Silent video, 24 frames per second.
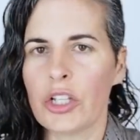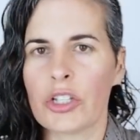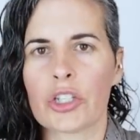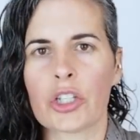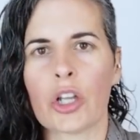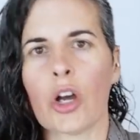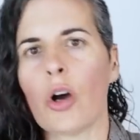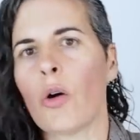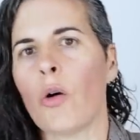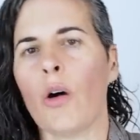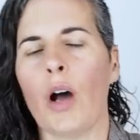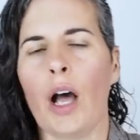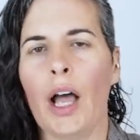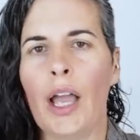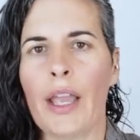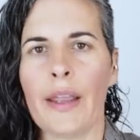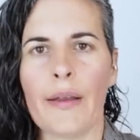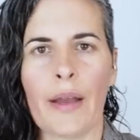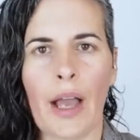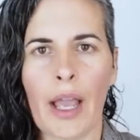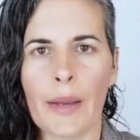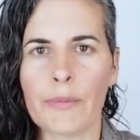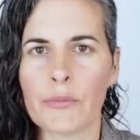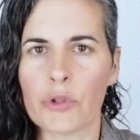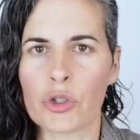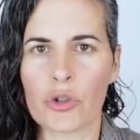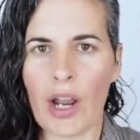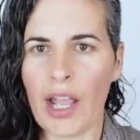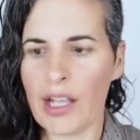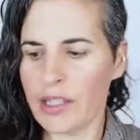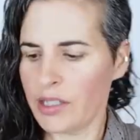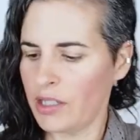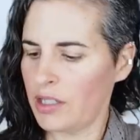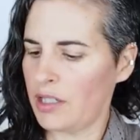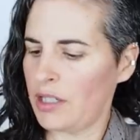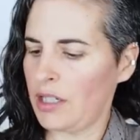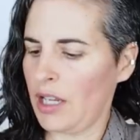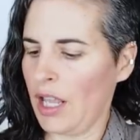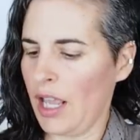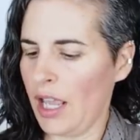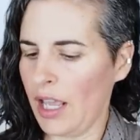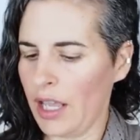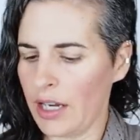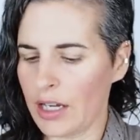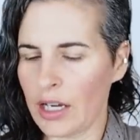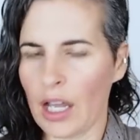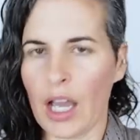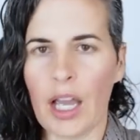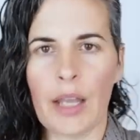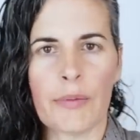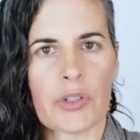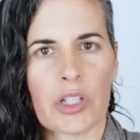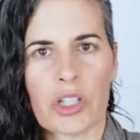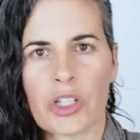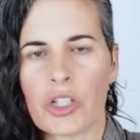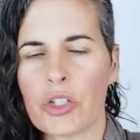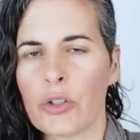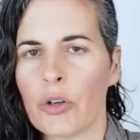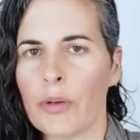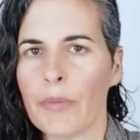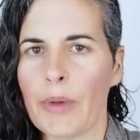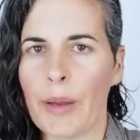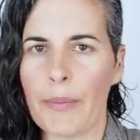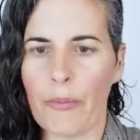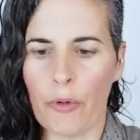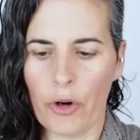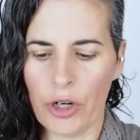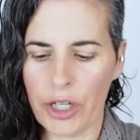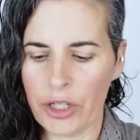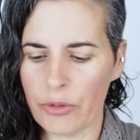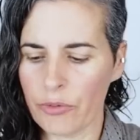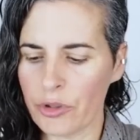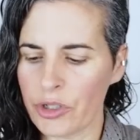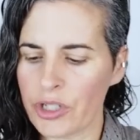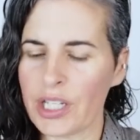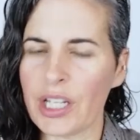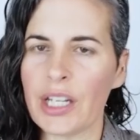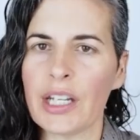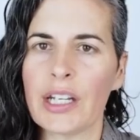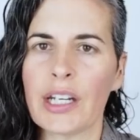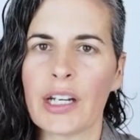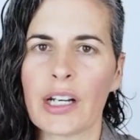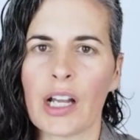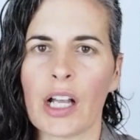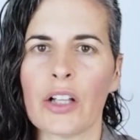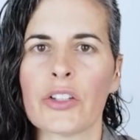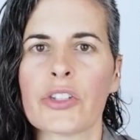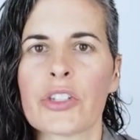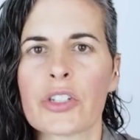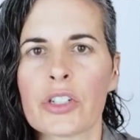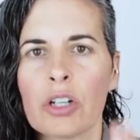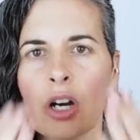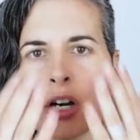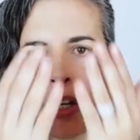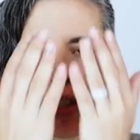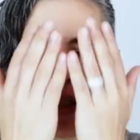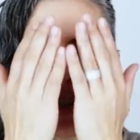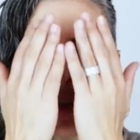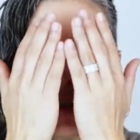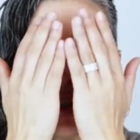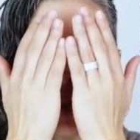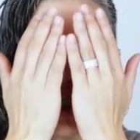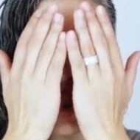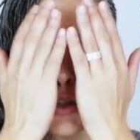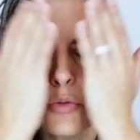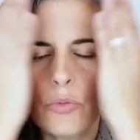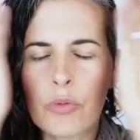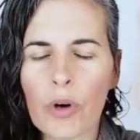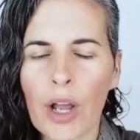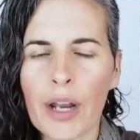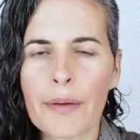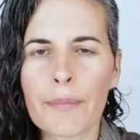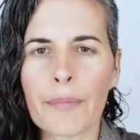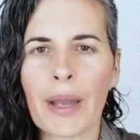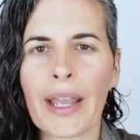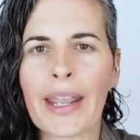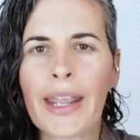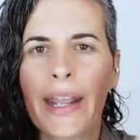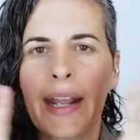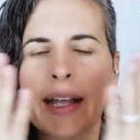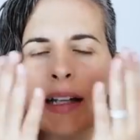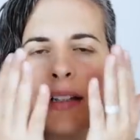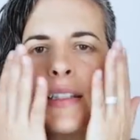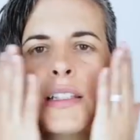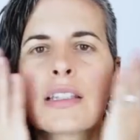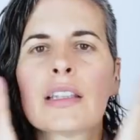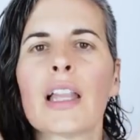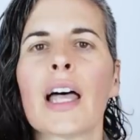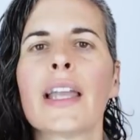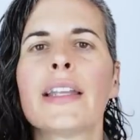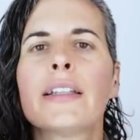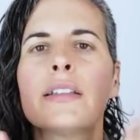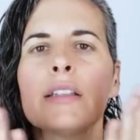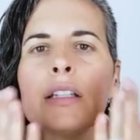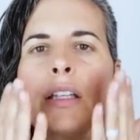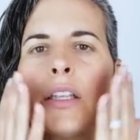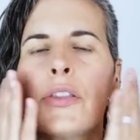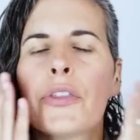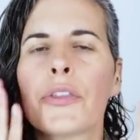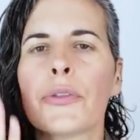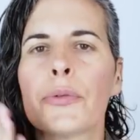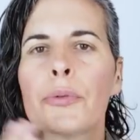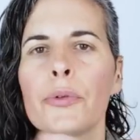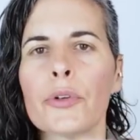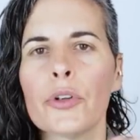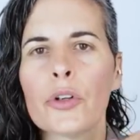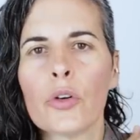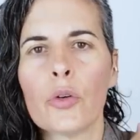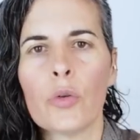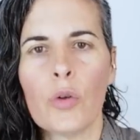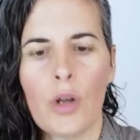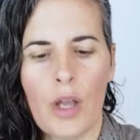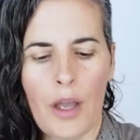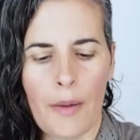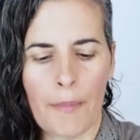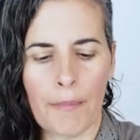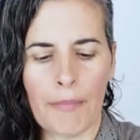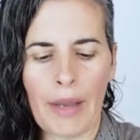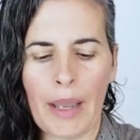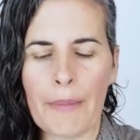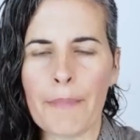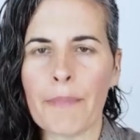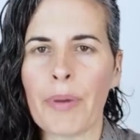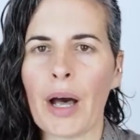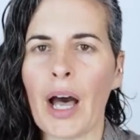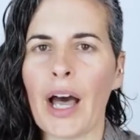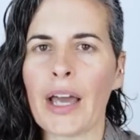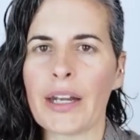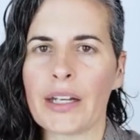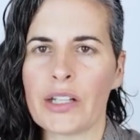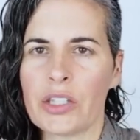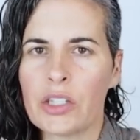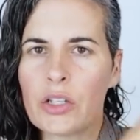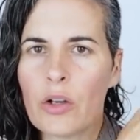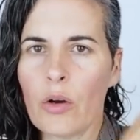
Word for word: So I, am dressed and I'm just doing my morning routine and I'll start to just run my hands lightly through my body.